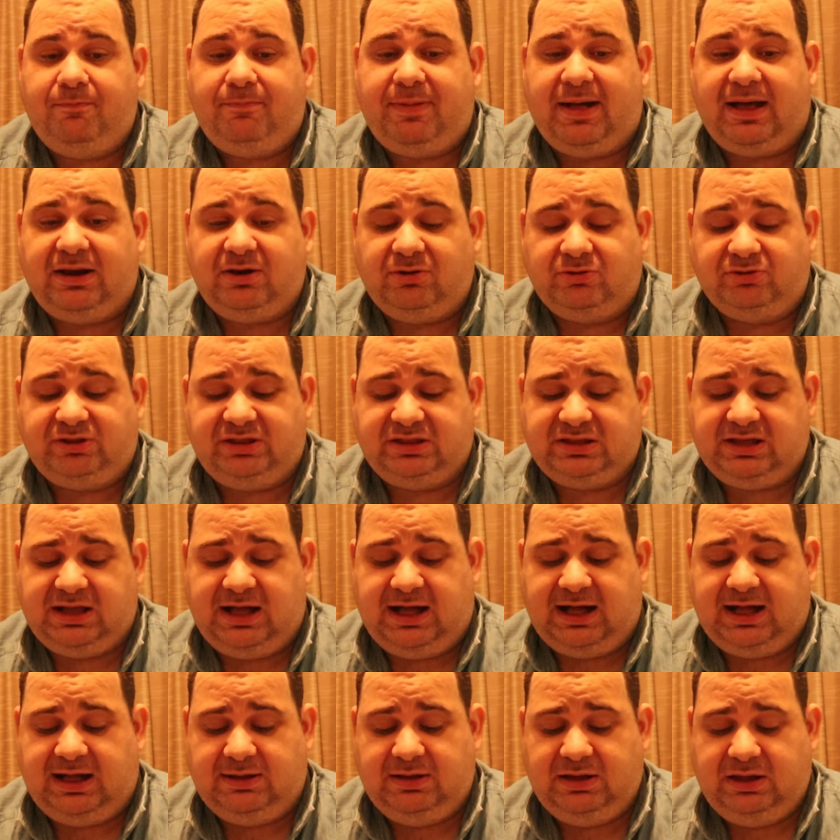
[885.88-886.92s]
battle
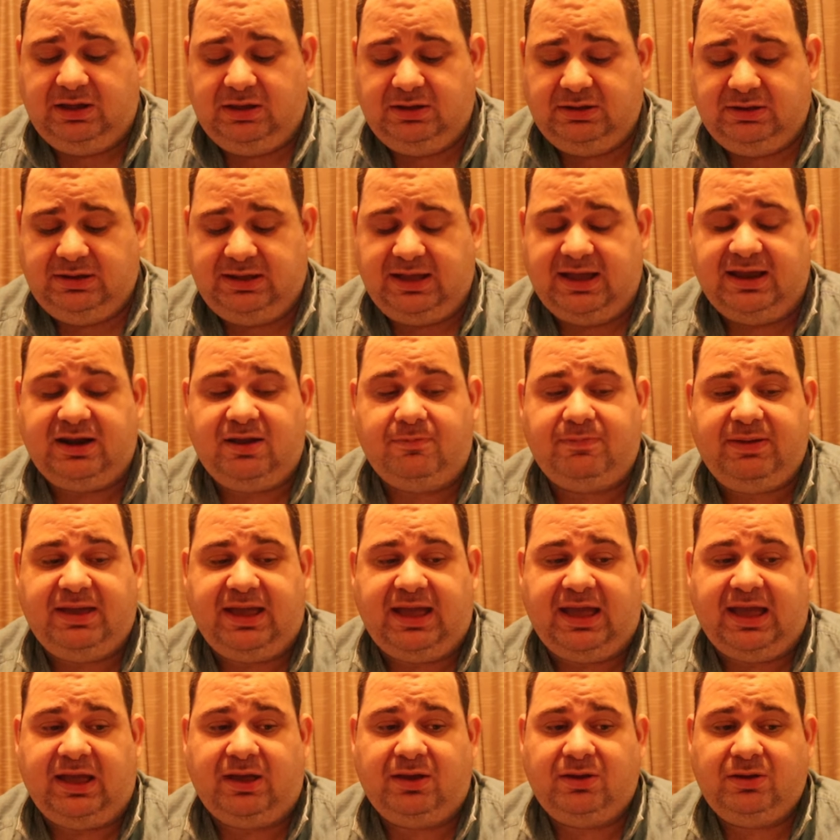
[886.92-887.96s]
scar can
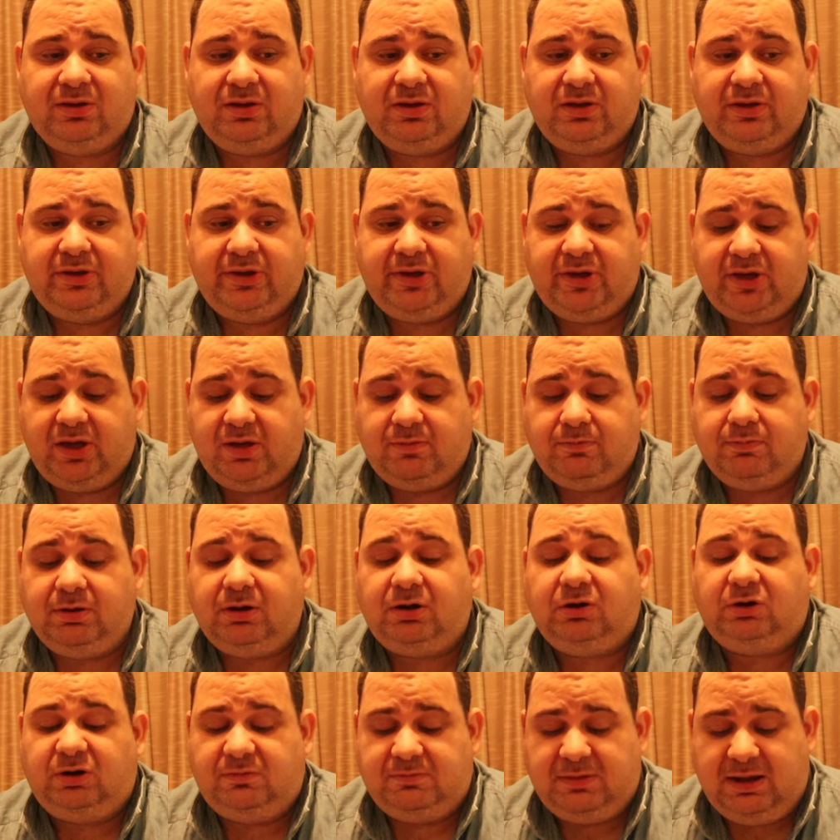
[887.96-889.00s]
appear,
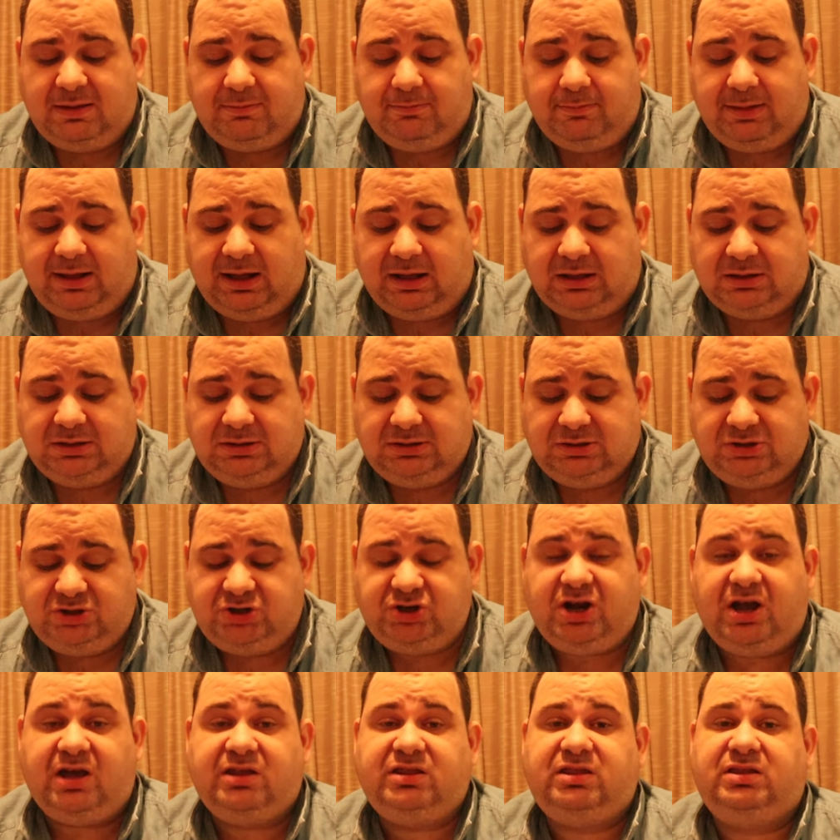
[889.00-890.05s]
but remember,
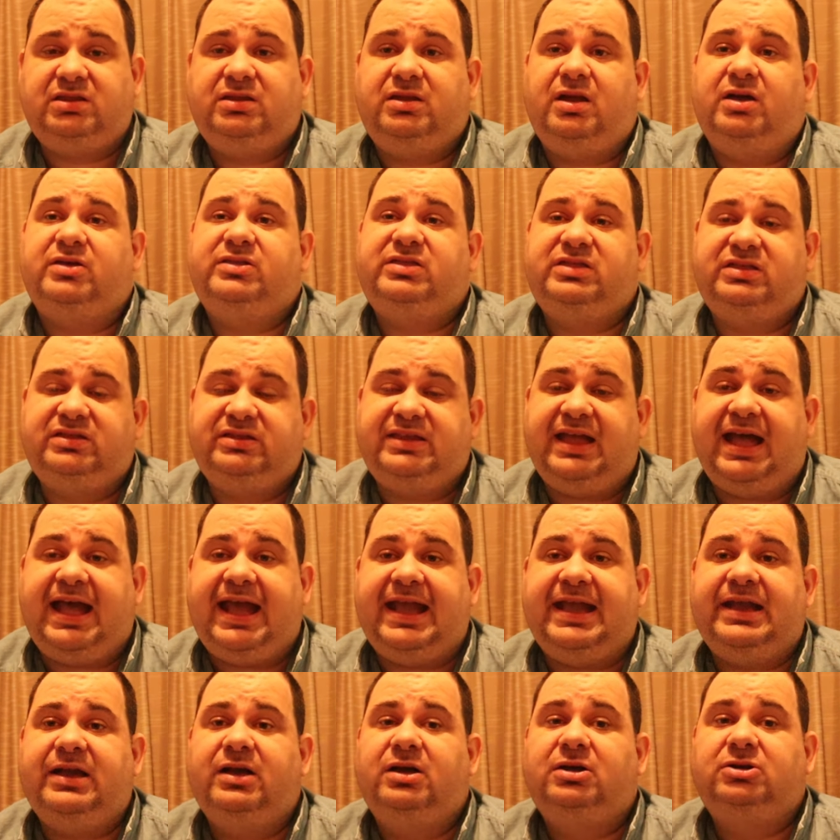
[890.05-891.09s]
just
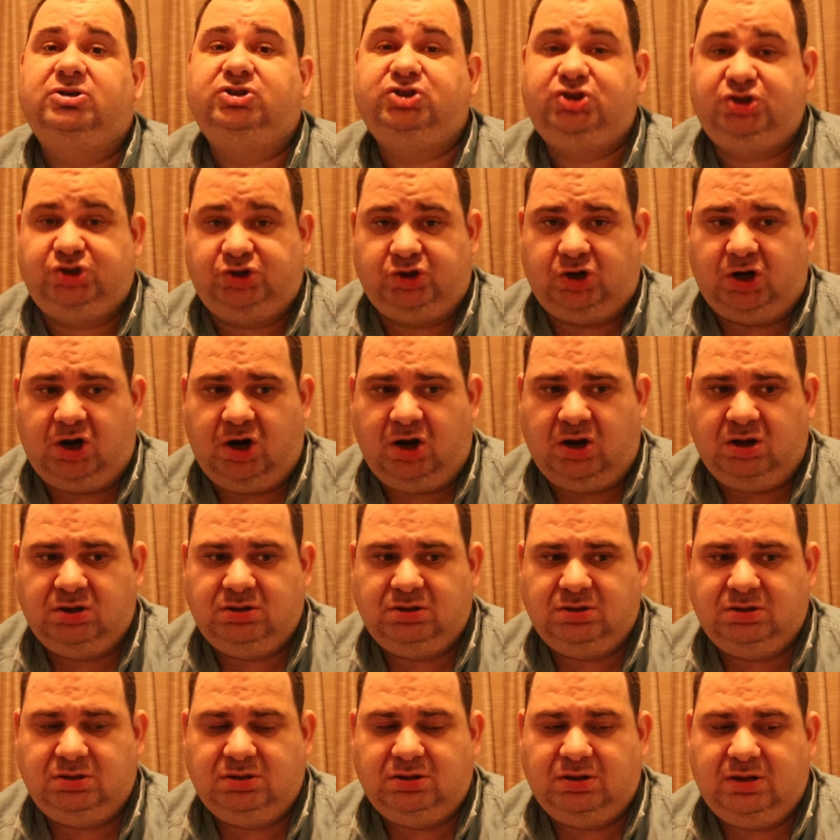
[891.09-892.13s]
stay strong.
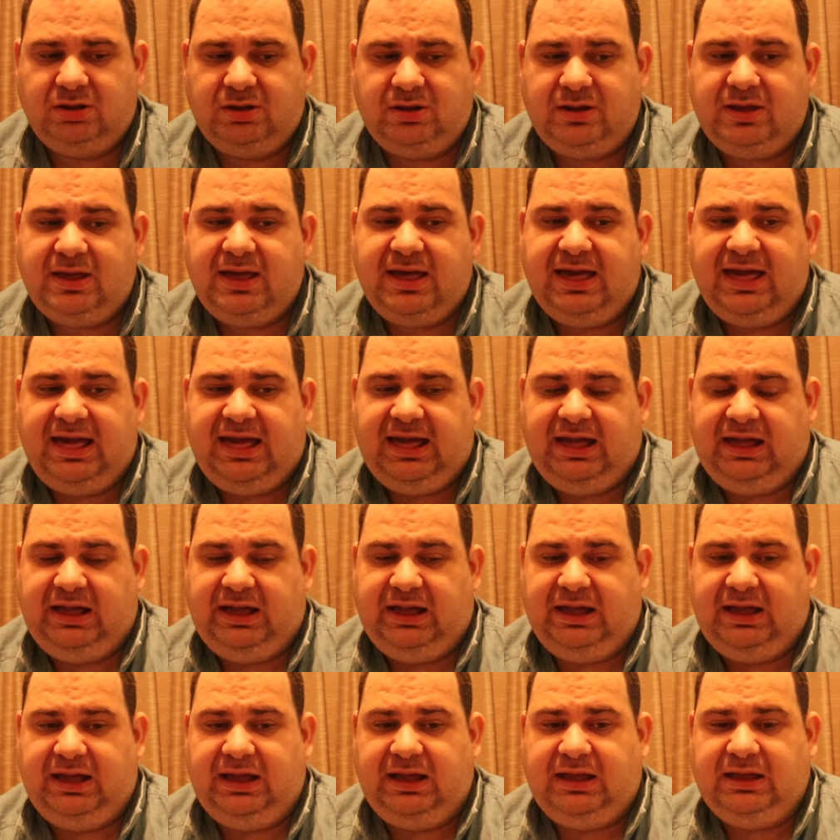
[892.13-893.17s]

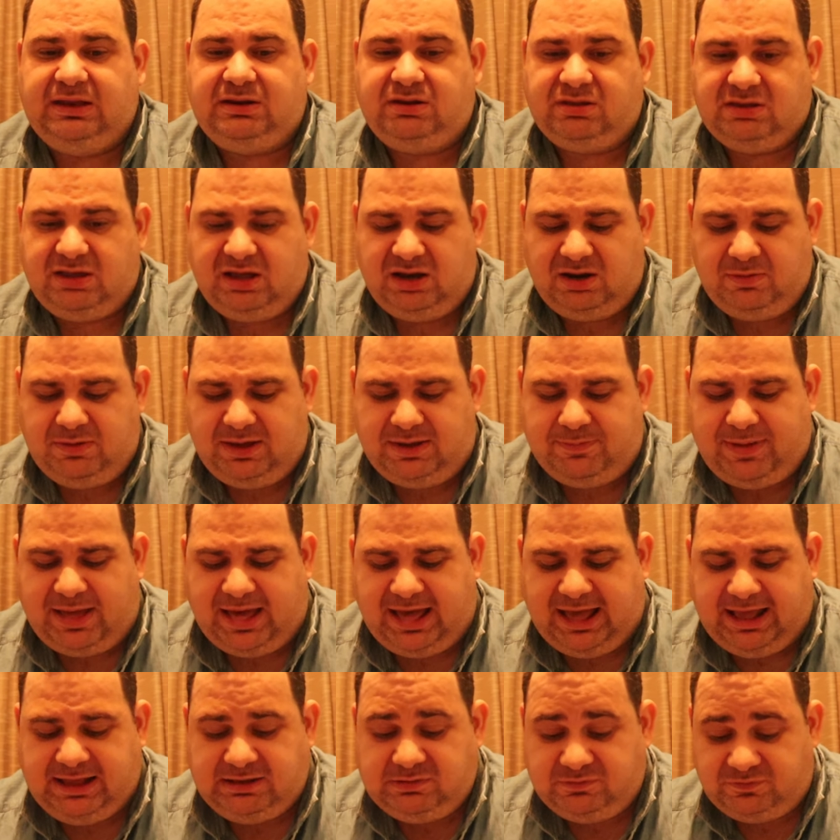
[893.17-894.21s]
It's gonna be
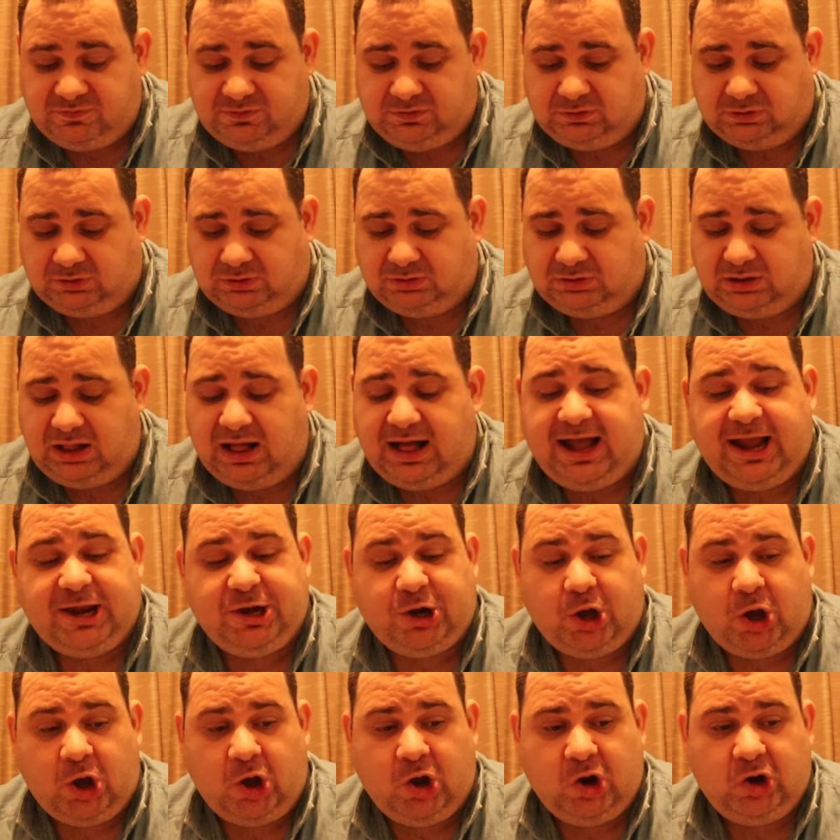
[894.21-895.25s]
painful, I
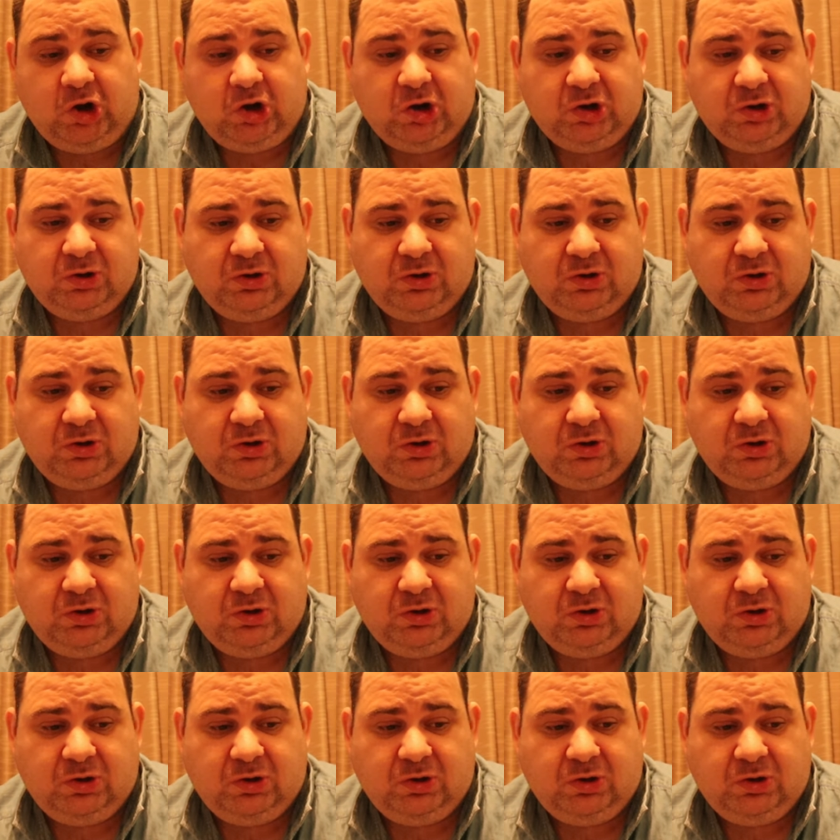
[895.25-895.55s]
know.